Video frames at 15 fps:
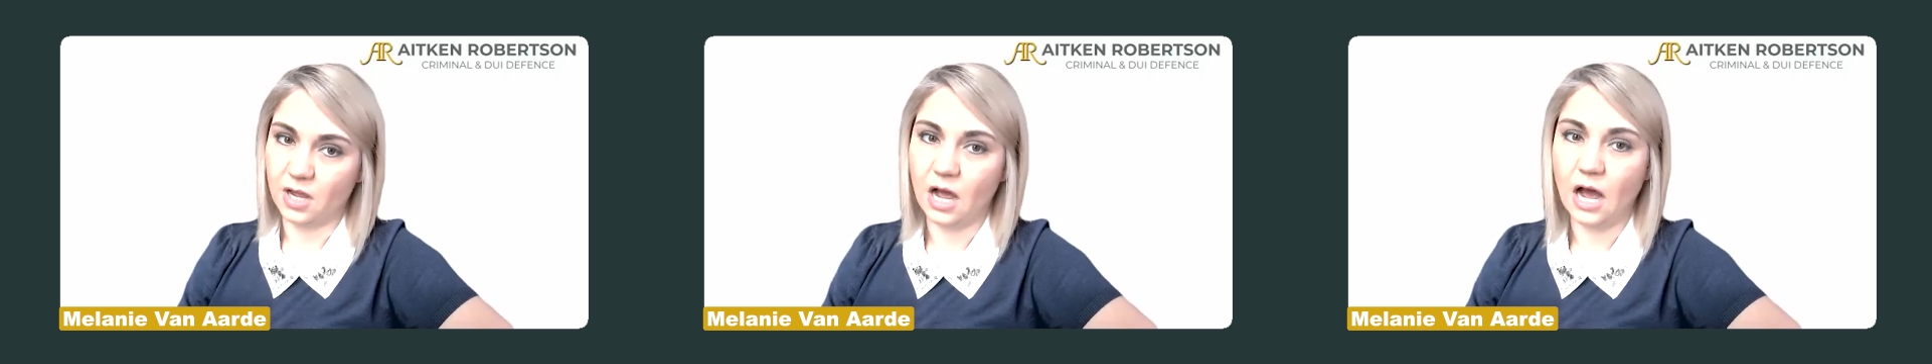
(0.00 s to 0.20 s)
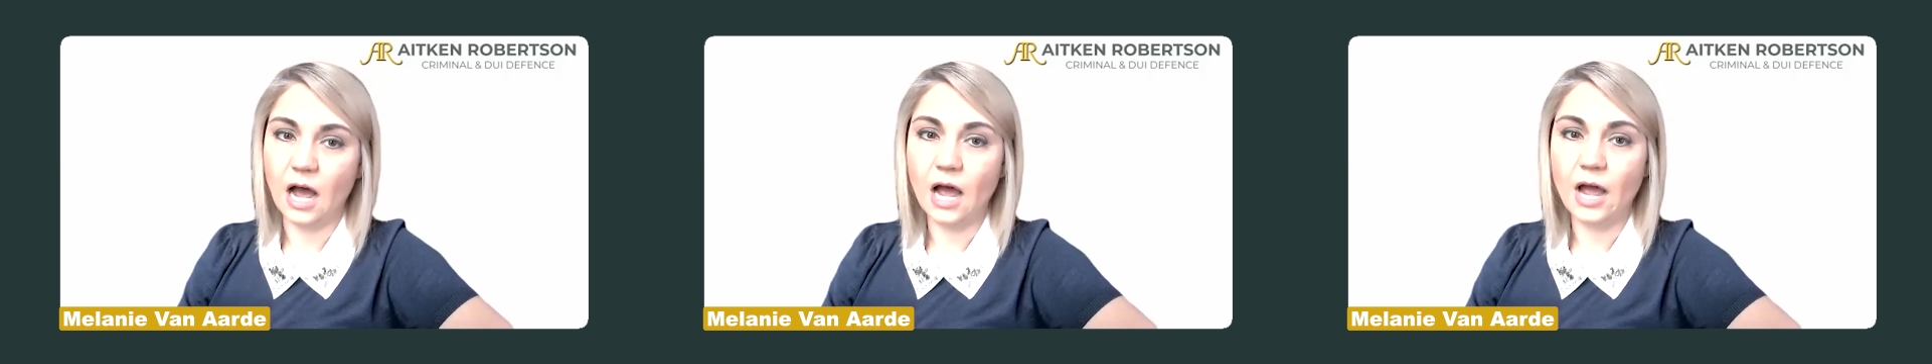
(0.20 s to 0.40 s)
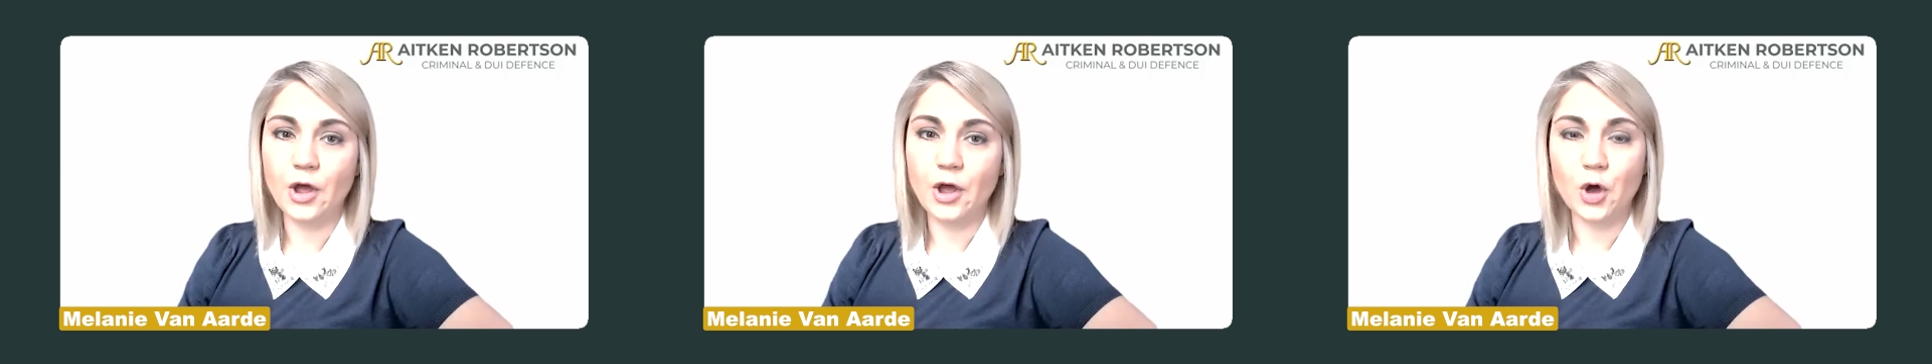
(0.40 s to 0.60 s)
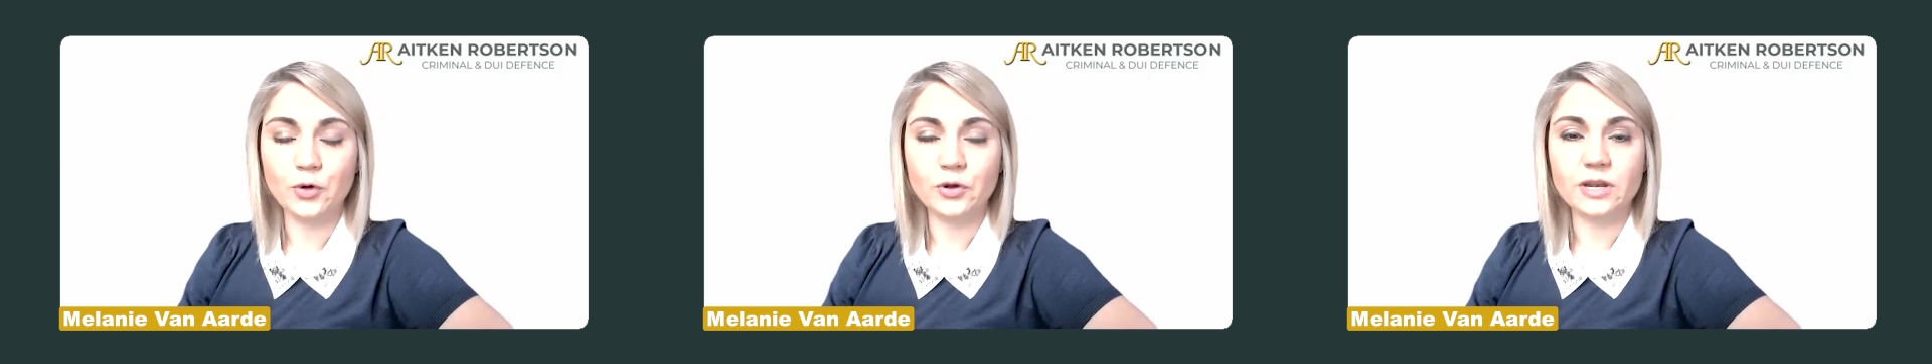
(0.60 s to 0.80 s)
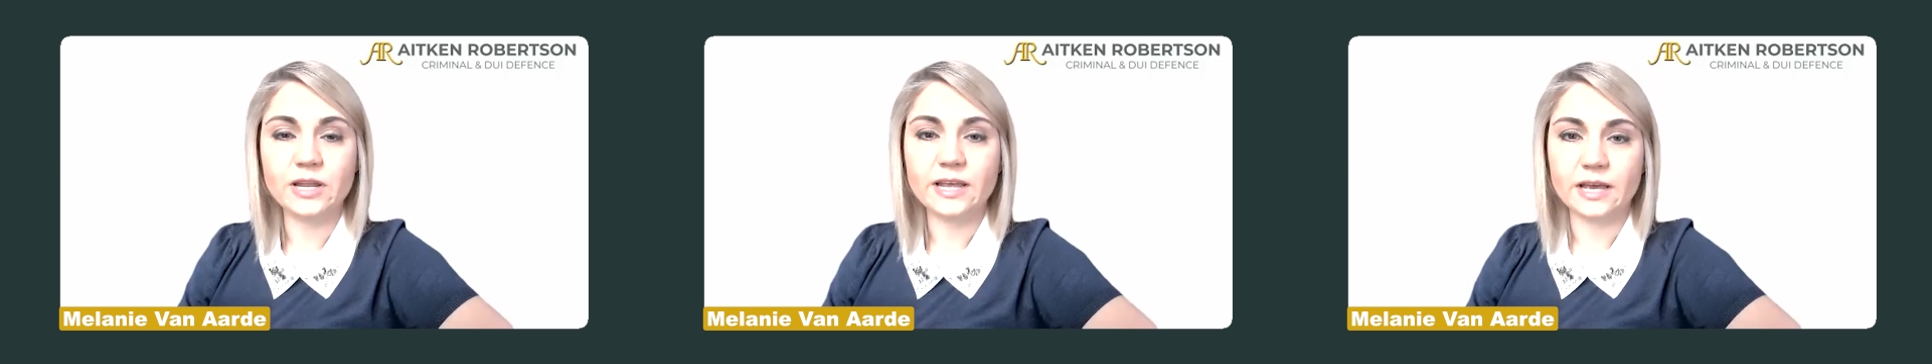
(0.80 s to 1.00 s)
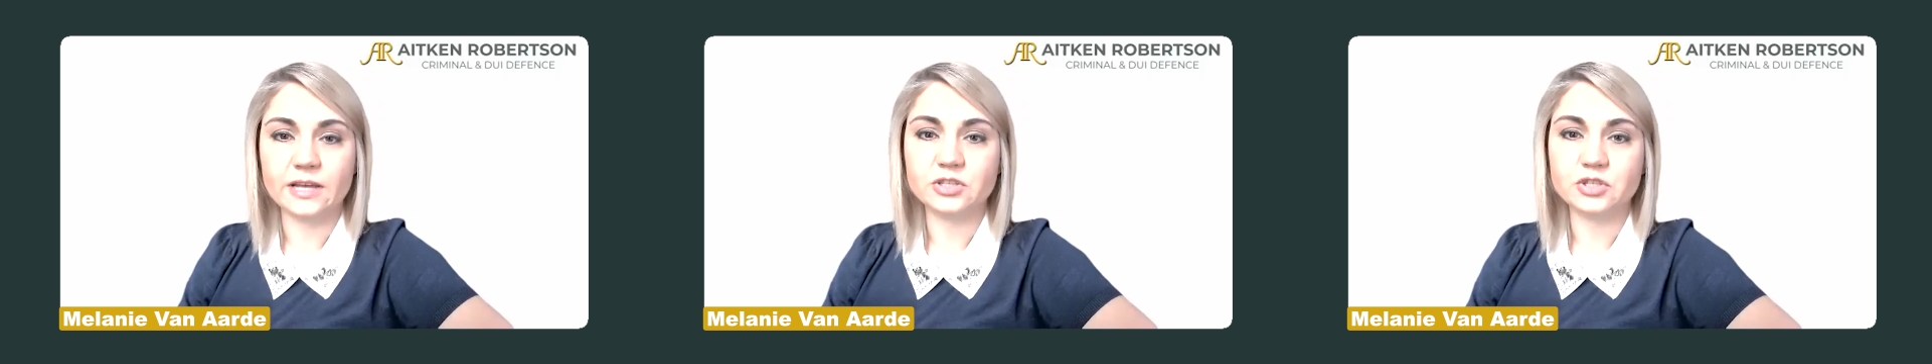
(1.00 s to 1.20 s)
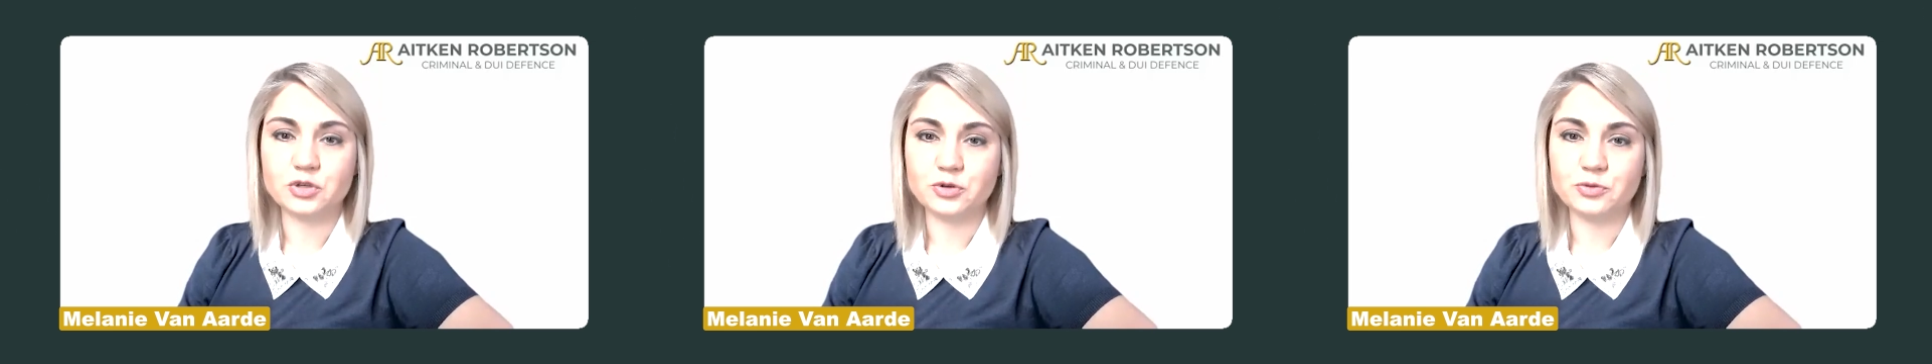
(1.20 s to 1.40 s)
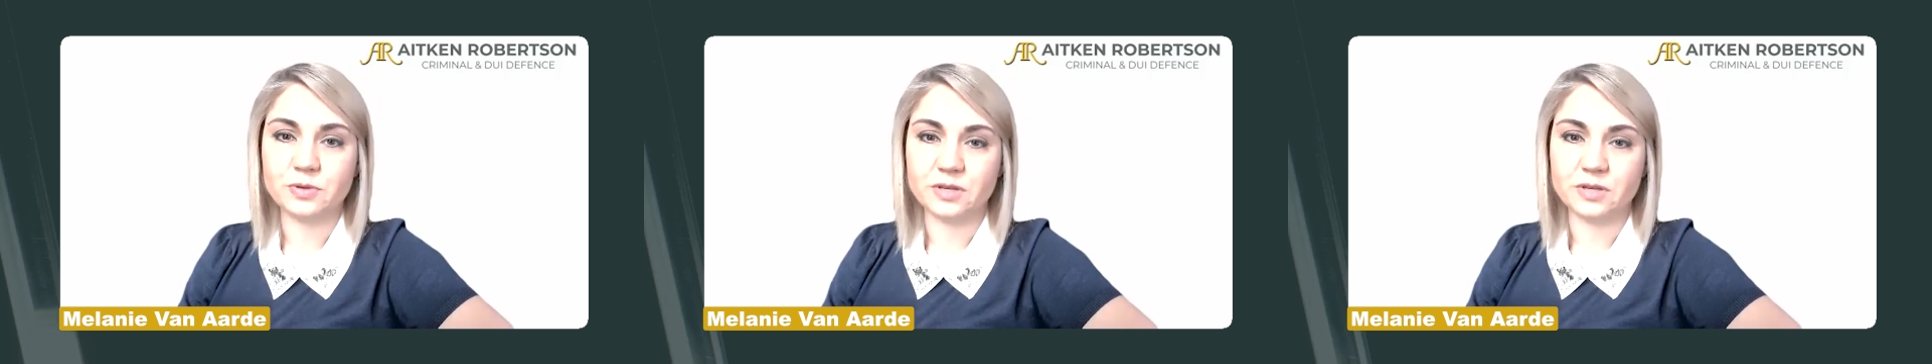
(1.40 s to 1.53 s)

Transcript: I only had 2